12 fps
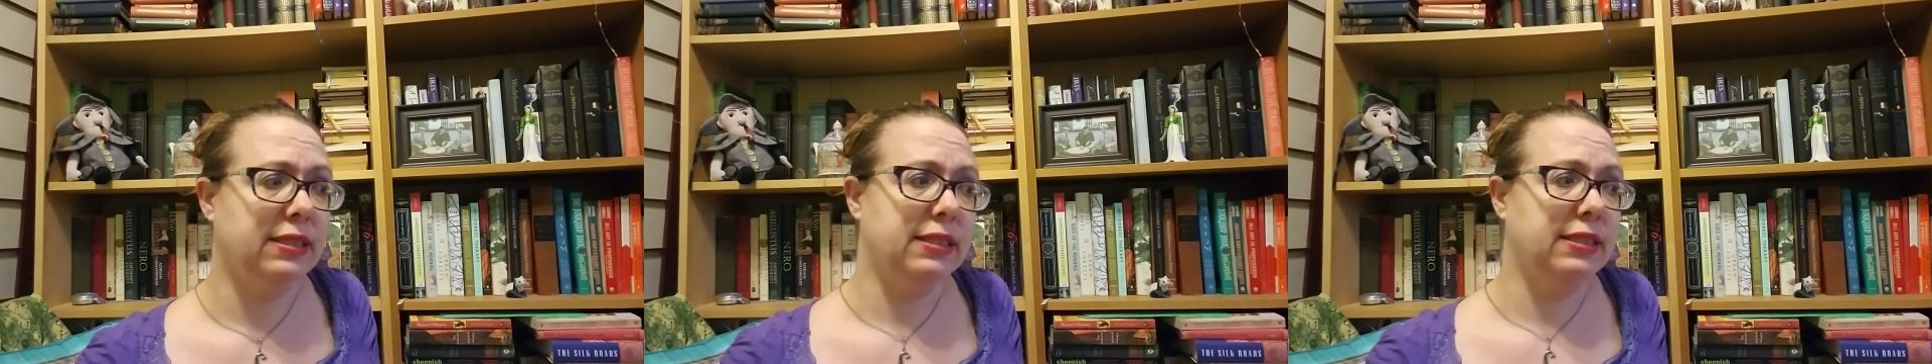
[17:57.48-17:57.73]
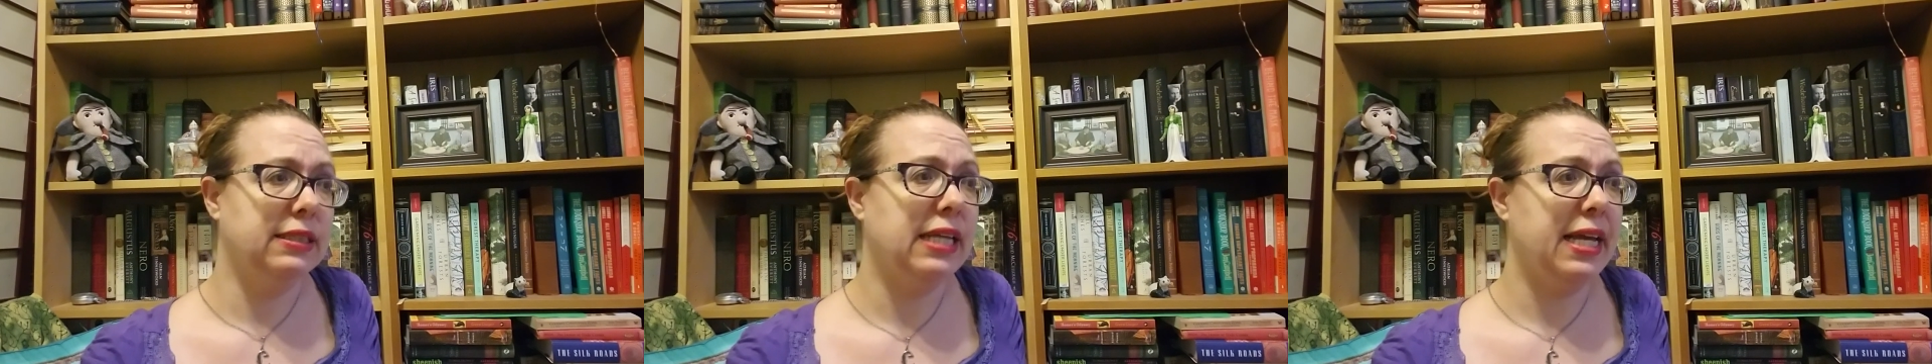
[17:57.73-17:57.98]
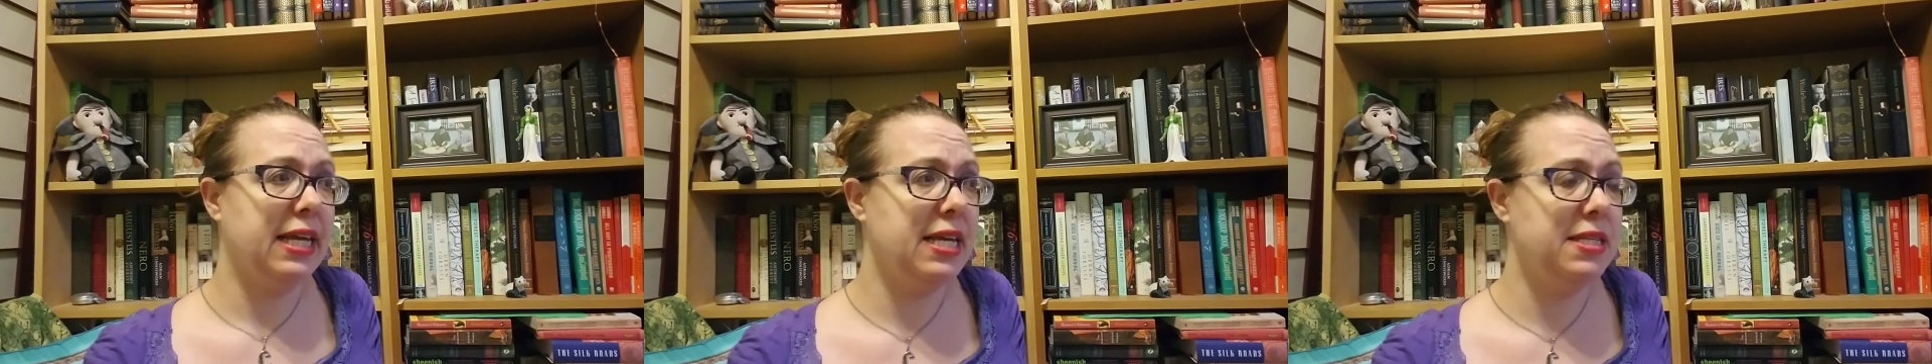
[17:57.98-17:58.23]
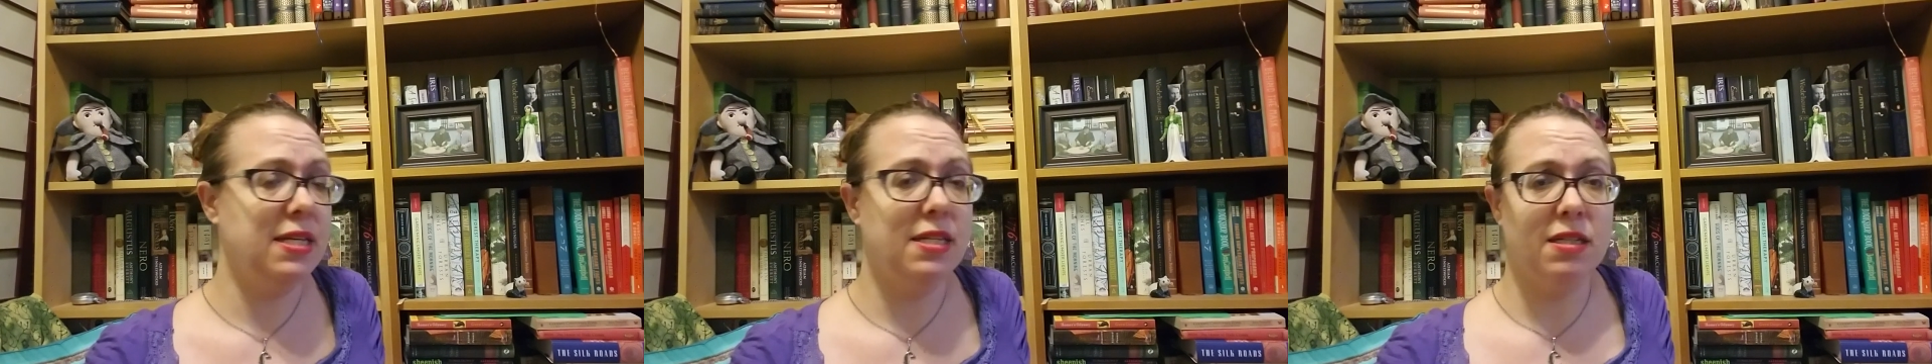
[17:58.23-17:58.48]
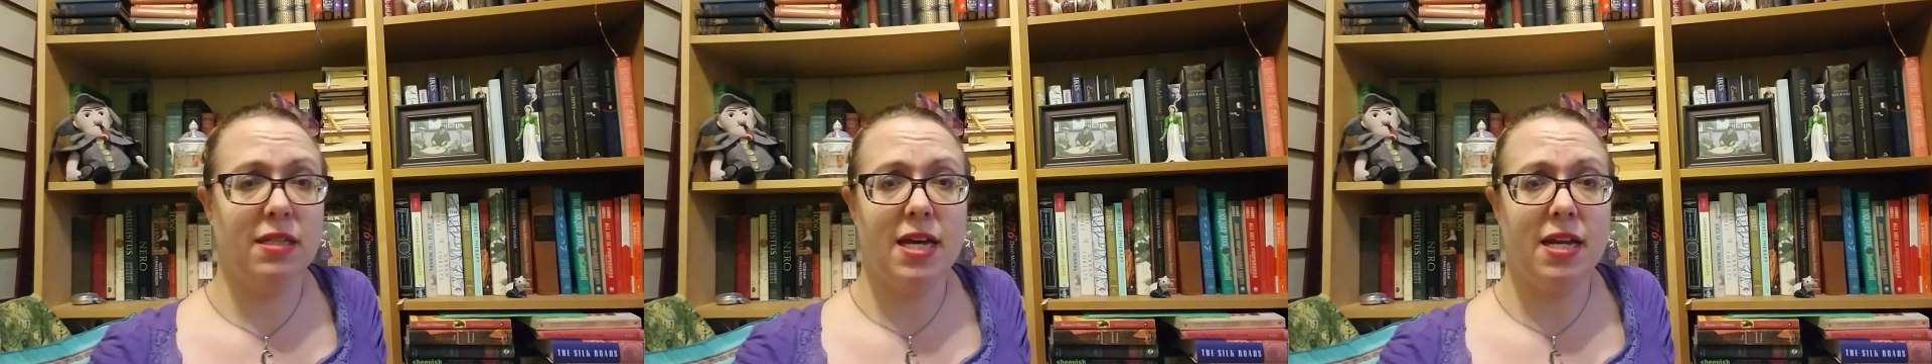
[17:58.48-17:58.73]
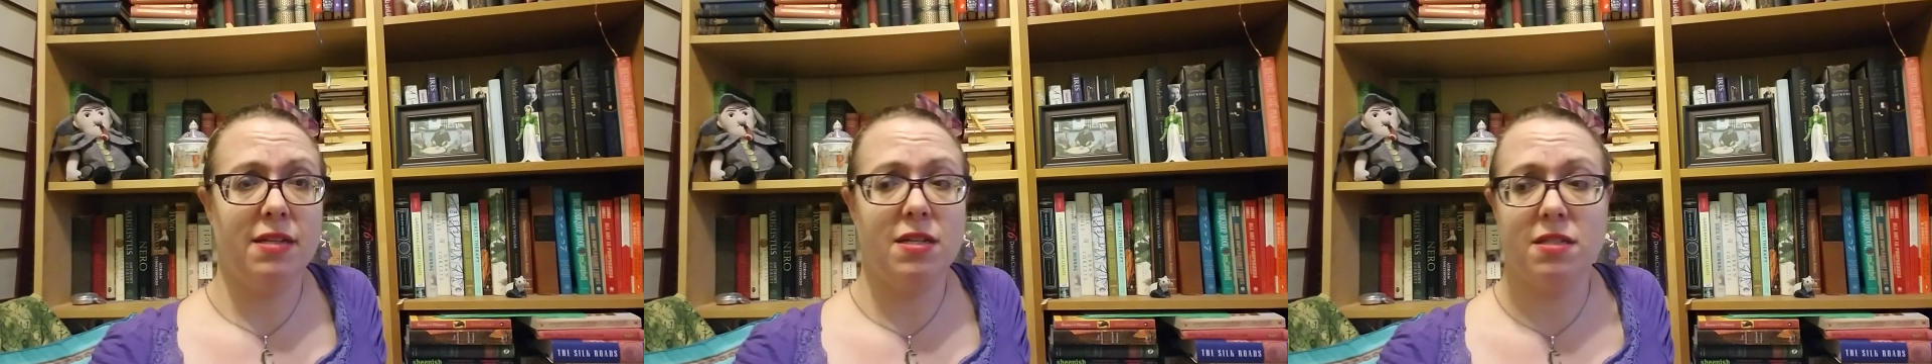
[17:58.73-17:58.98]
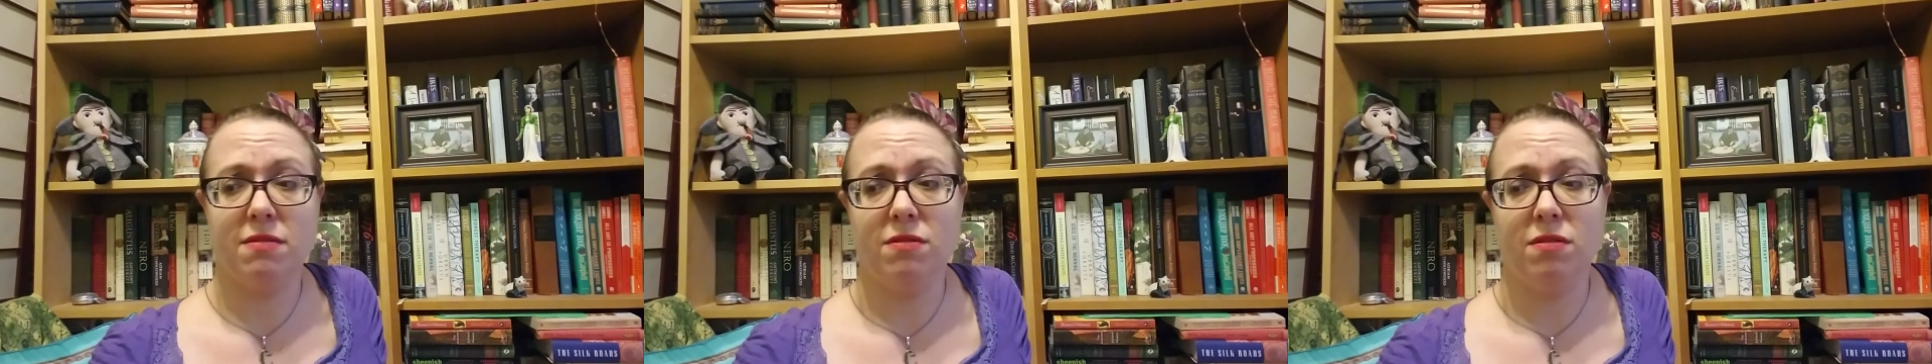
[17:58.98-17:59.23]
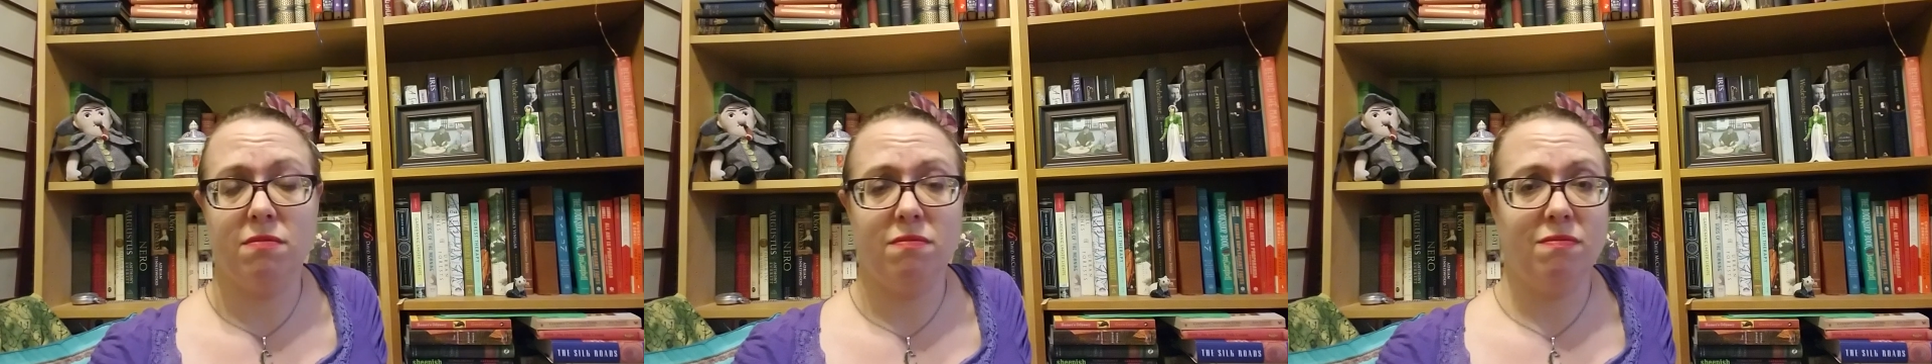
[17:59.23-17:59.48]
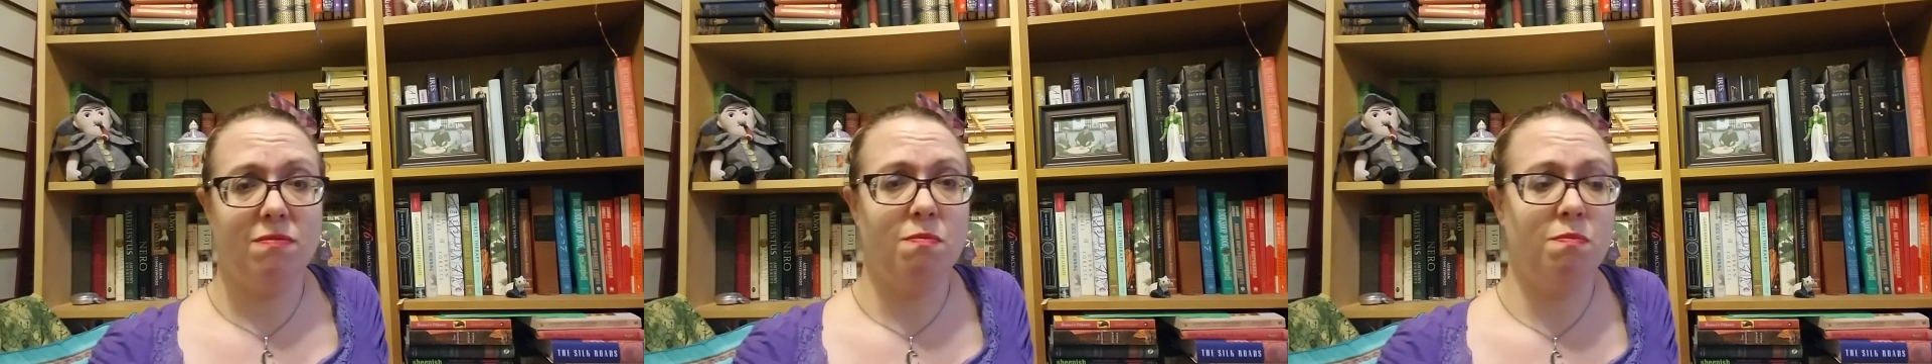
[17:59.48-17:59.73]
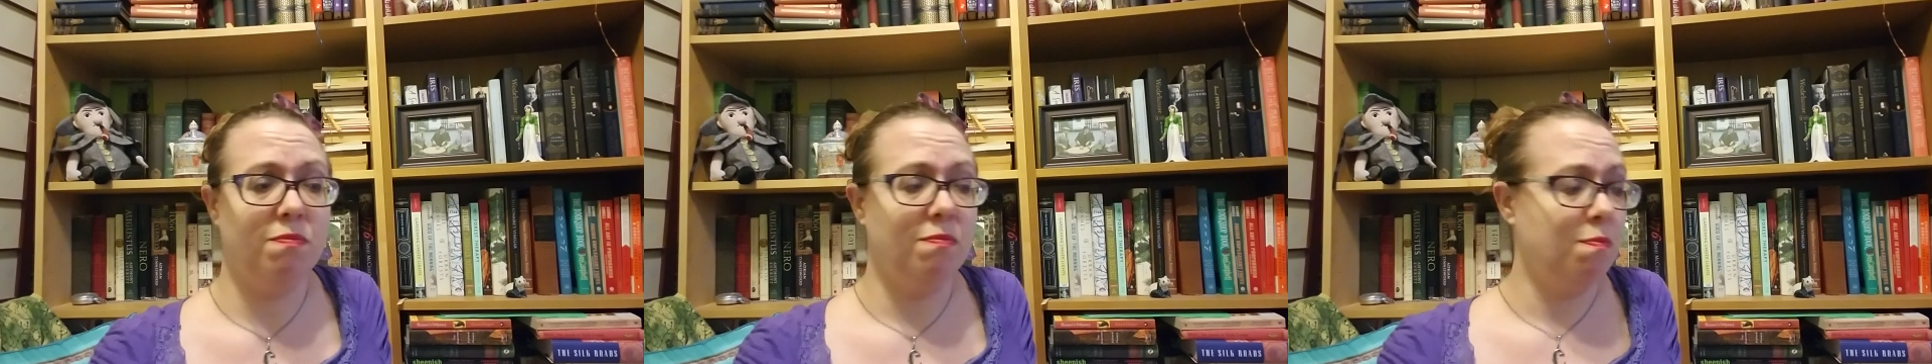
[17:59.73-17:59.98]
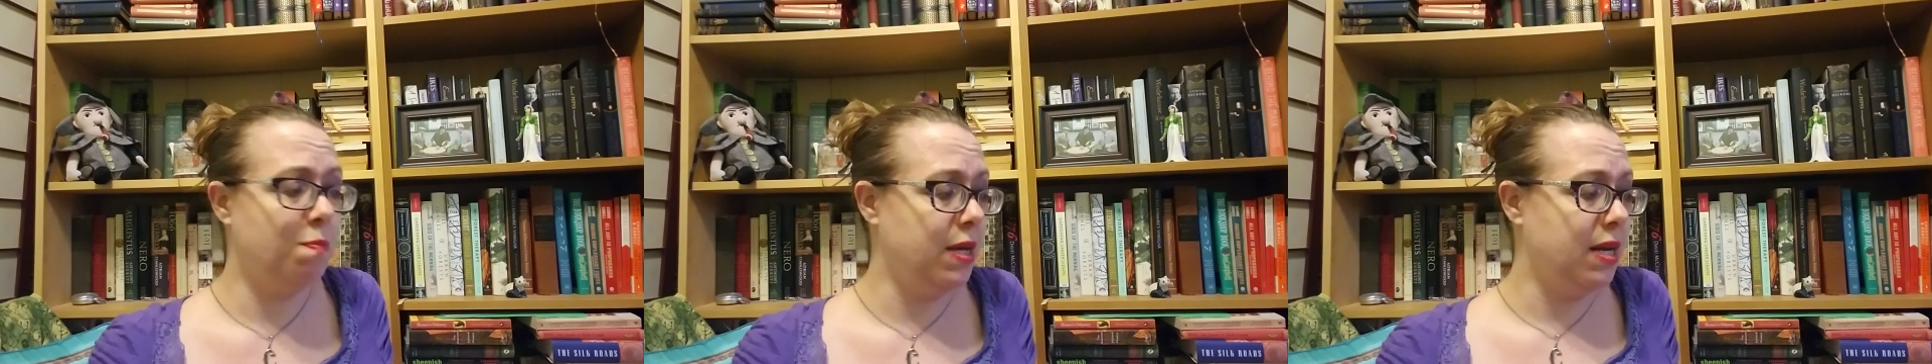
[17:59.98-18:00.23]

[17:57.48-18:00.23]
like, easy to kind of just beat